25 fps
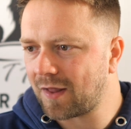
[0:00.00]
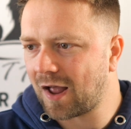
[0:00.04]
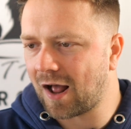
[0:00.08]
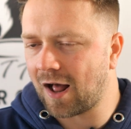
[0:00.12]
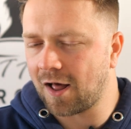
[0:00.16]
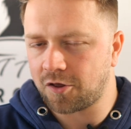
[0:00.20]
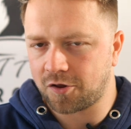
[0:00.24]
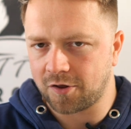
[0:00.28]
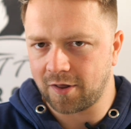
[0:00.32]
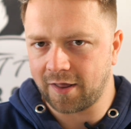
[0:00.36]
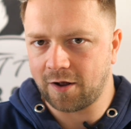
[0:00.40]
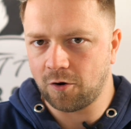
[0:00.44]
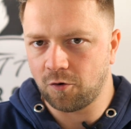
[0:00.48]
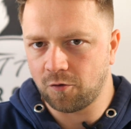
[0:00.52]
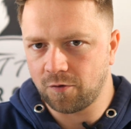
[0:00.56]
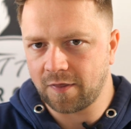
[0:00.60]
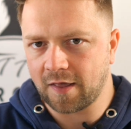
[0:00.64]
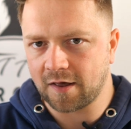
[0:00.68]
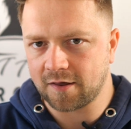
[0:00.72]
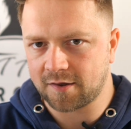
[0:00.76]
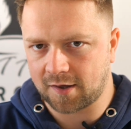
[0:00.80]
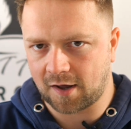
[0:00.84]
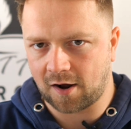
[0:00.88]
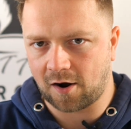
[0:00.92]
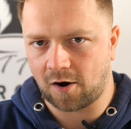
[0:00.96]
I actually own
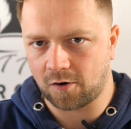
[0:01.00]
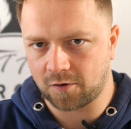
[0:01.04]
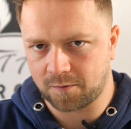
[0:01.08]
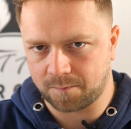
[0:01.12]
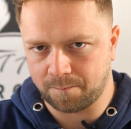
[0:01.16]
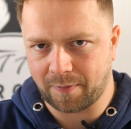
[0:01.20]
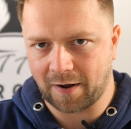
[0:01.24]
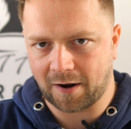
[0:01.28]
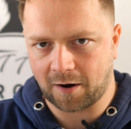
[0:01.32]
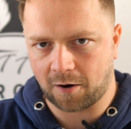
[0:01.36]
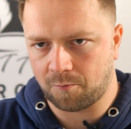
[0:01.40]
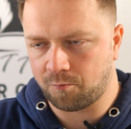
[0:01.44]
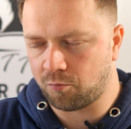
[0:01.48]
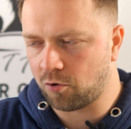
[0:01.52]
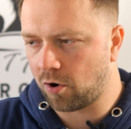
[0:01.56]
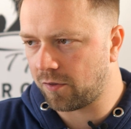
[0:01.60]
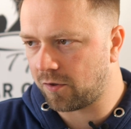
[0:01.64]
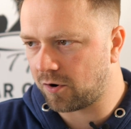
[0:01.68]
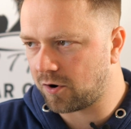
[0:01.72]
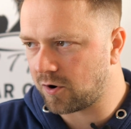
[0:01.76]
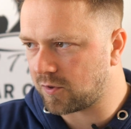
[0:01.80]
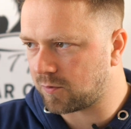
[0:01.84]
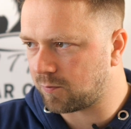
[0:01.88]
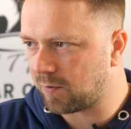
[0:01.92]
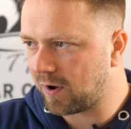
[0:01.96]
this car's bigger
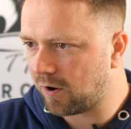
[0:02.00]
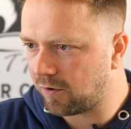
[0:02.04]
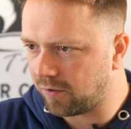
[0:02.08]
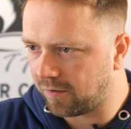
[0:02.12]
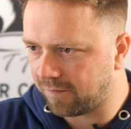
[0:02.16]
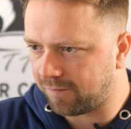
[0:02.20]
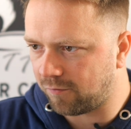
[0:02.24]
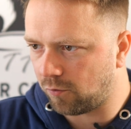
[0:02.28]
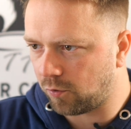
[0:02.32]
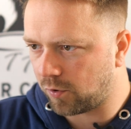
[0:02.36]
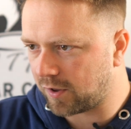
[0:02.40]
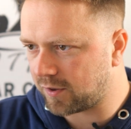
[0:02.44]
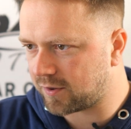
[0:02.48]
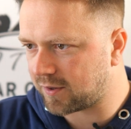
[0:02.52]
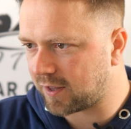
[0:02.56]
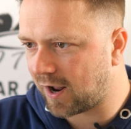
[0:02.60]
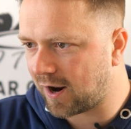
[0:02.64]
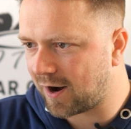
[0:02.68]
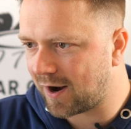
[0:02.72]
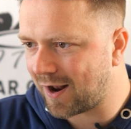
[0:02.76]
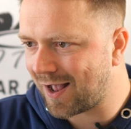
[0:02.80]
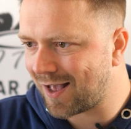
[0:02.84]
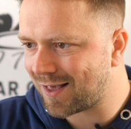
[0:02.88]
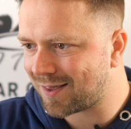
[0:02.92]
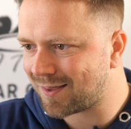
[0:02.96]
brother as well, the Focus
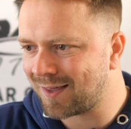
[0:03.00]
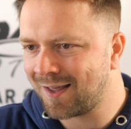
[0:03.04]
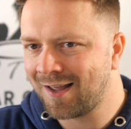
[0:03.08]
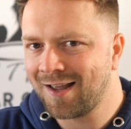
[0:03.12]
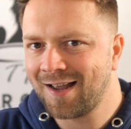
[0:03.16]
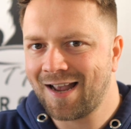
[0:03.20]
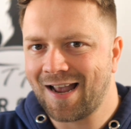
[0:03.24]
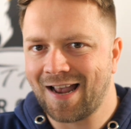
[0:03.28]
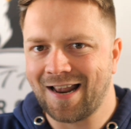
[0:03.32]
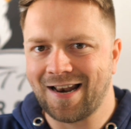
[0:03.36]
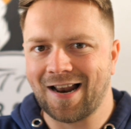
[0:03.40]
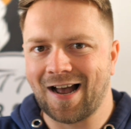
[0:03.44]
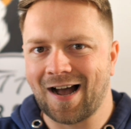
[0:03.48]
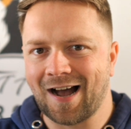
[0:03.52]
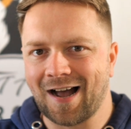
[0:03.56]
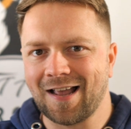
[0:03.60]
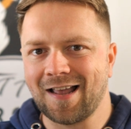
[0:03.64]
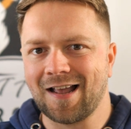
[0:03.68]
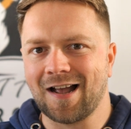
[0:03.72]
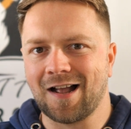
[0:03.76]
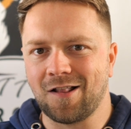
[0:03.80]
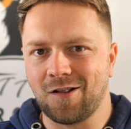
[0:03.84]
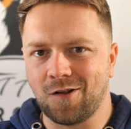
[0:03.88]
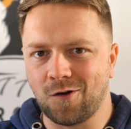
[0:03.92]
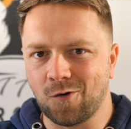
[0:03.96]
RS, and I
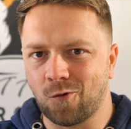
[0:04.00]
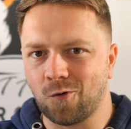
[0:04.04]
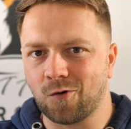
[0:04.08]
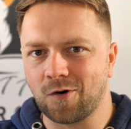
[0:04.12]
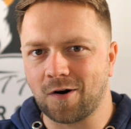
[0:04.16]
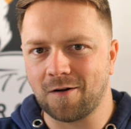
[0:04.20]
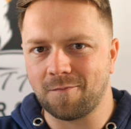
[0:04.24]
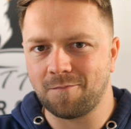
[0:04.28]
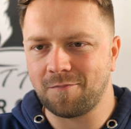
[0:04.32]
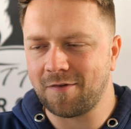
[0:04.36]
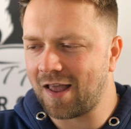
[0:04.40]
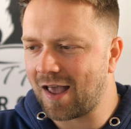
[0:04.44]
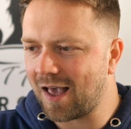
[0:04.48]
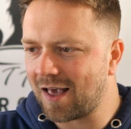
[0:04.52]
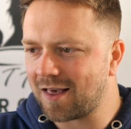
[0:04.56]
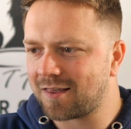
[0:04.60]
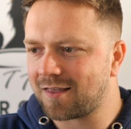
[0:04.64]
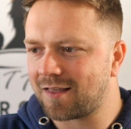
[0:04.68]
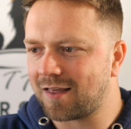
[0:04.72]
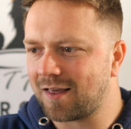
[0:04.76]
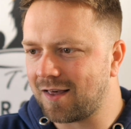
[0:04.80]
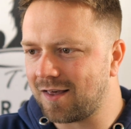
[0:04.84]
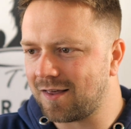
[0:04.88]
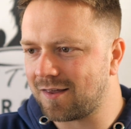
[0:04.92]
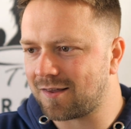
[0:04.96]
adore it. The
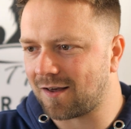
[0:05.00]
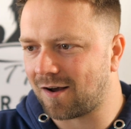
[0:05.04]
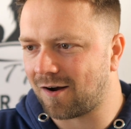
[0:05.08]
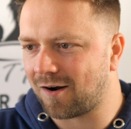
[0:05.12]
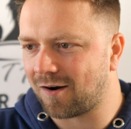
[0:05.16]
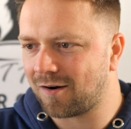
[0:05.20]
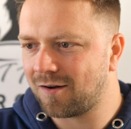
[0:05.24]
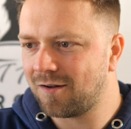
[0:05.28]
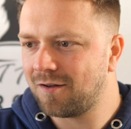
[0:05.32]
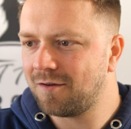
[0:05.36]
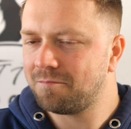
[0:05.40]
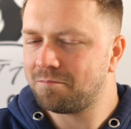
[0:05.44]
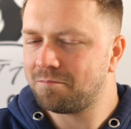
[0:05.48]
STs are